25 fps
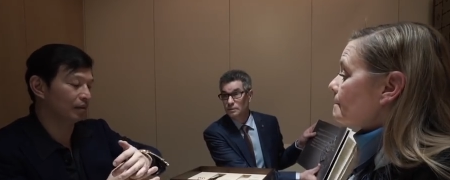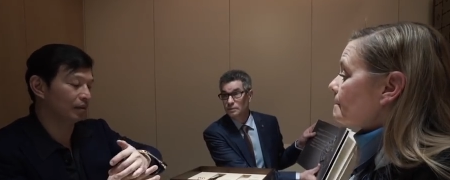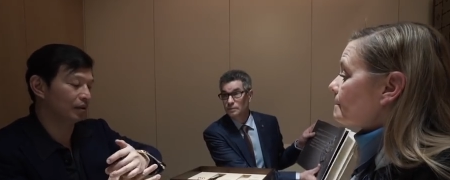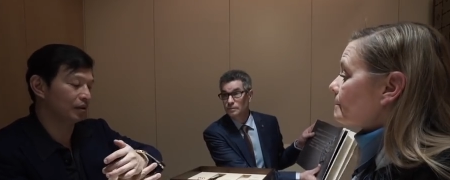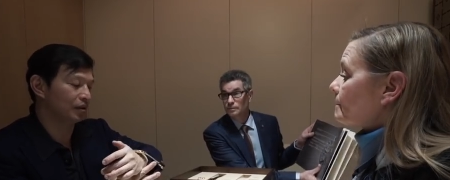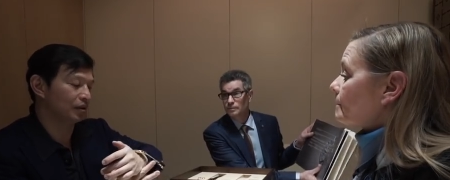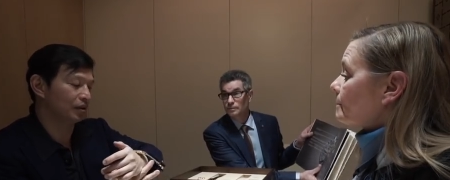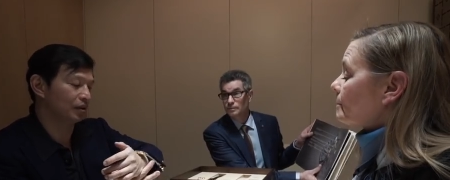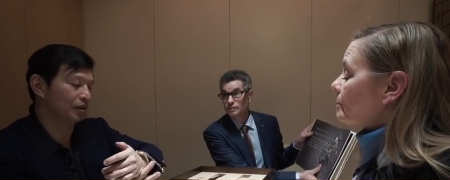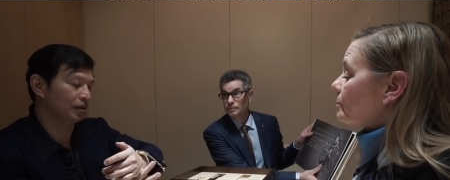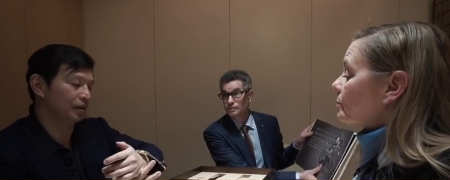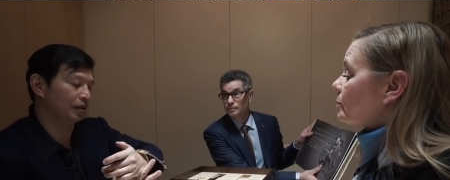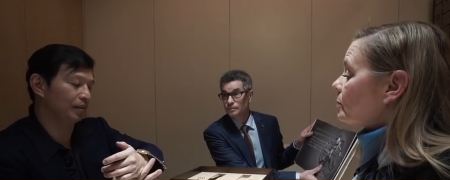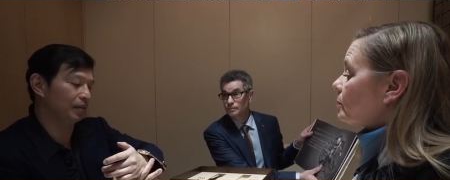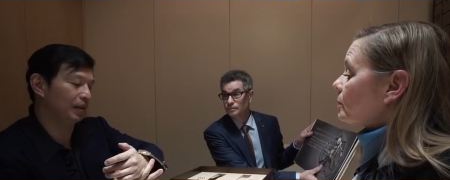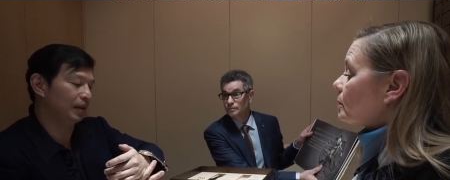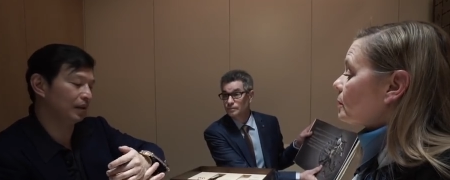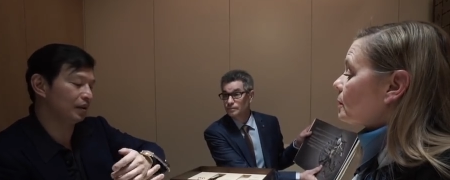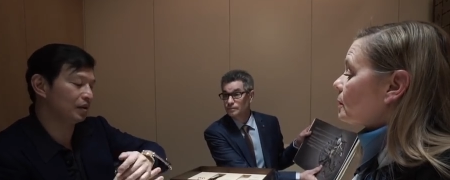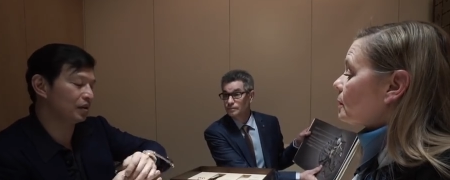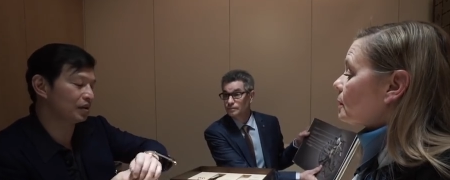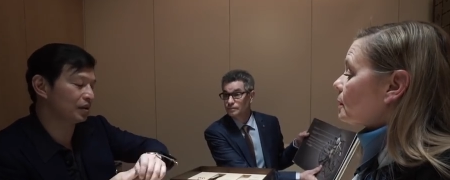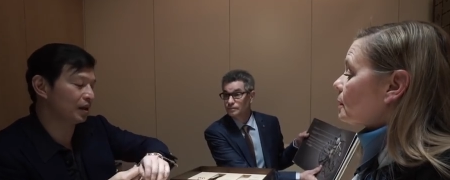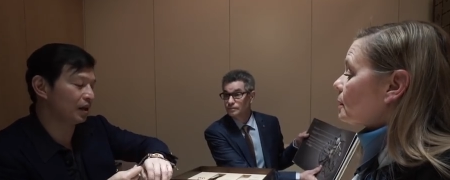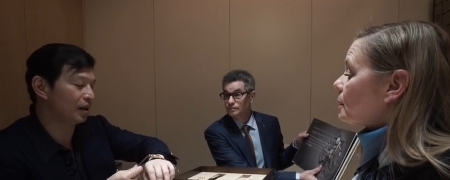Speaker 1: Because I mean,
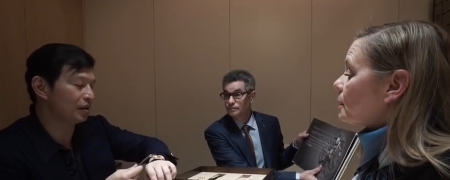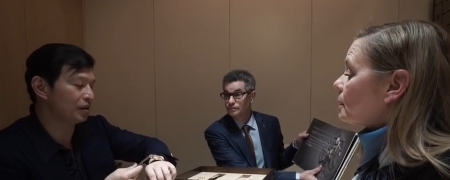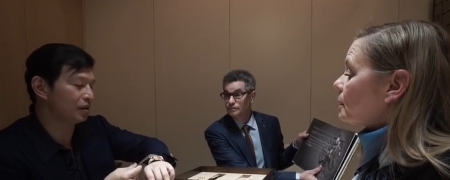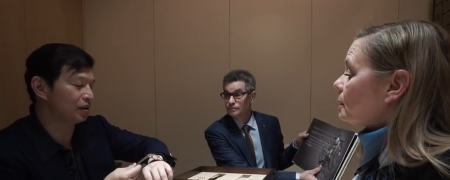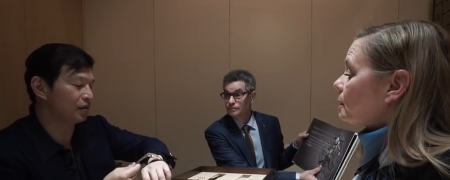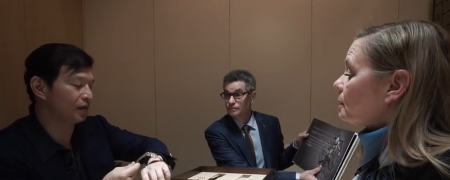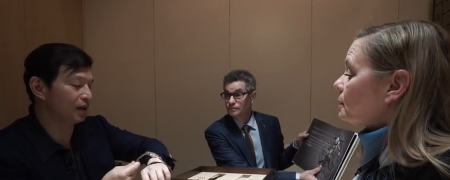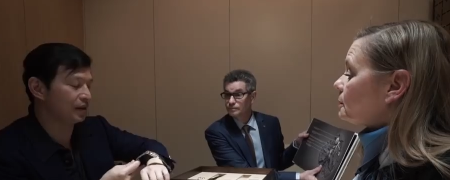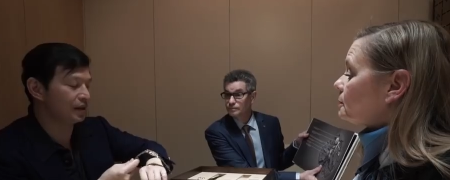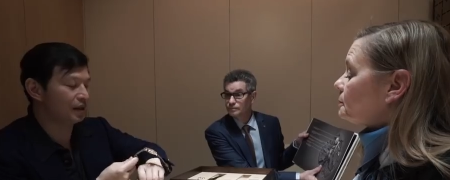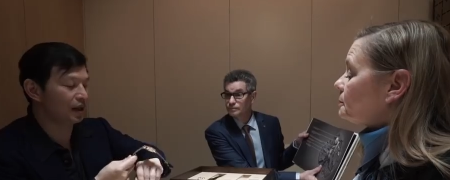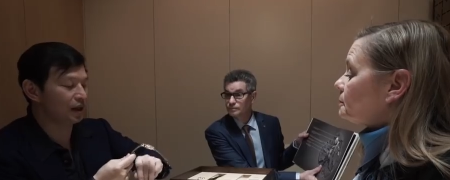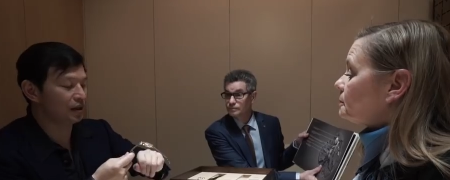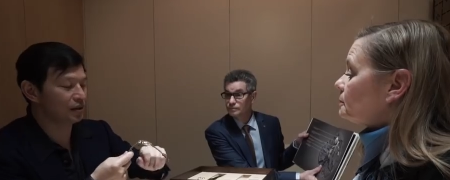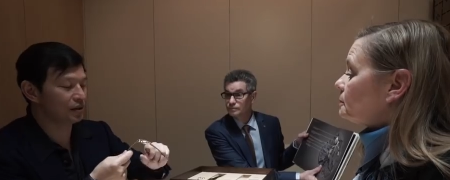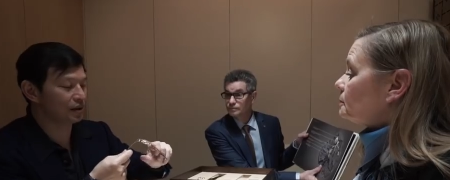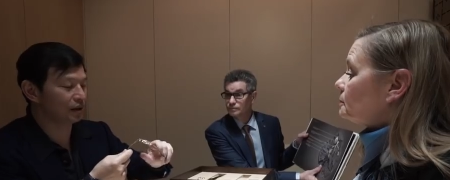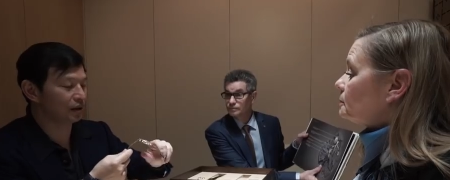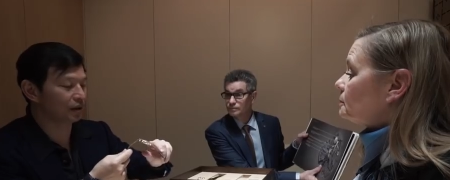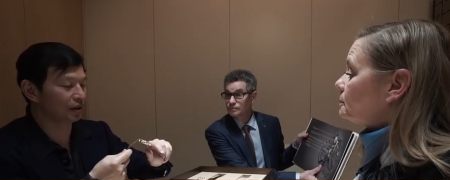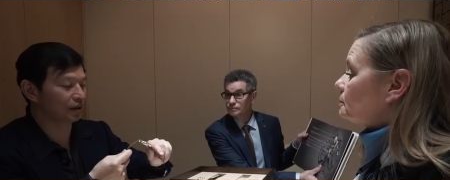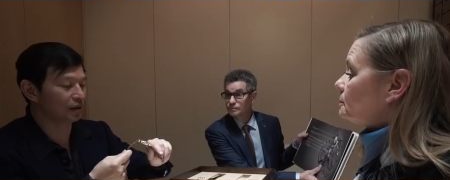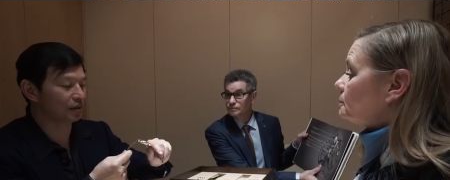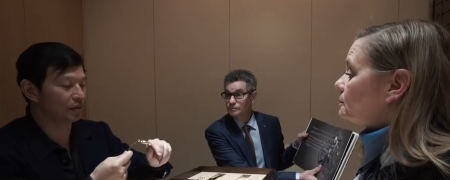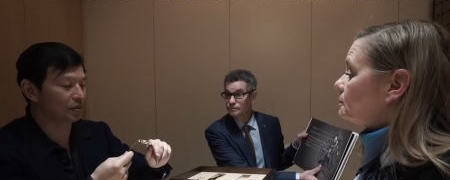the size is
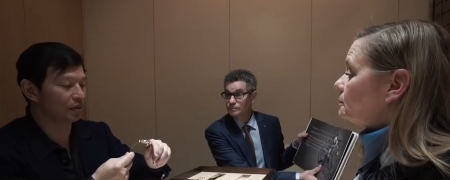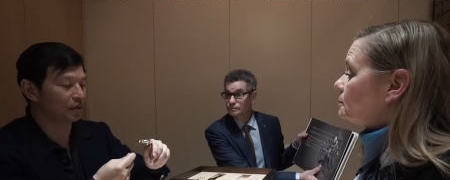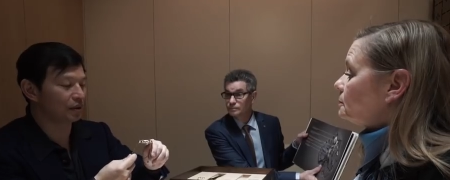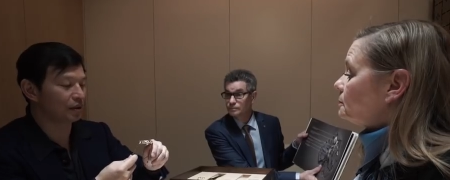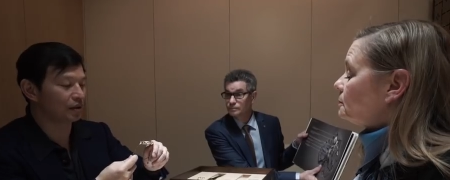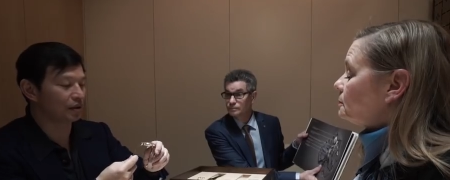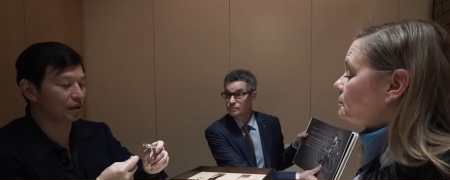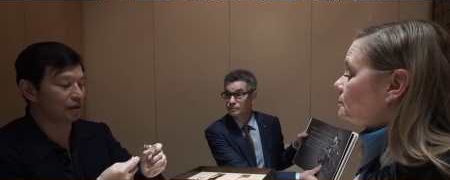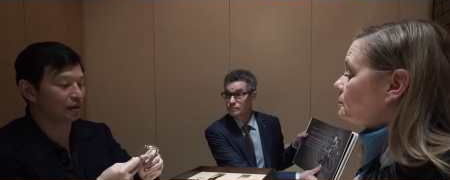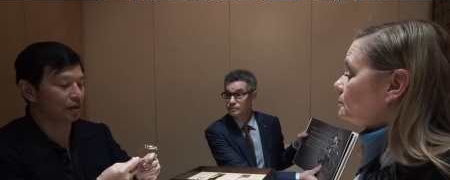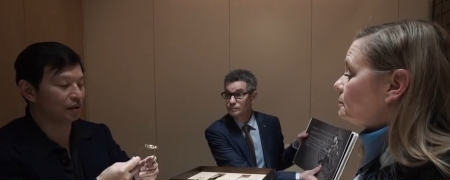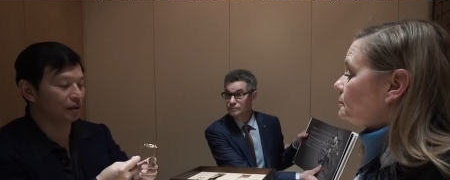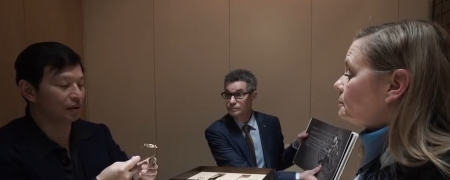fantastic on this watch.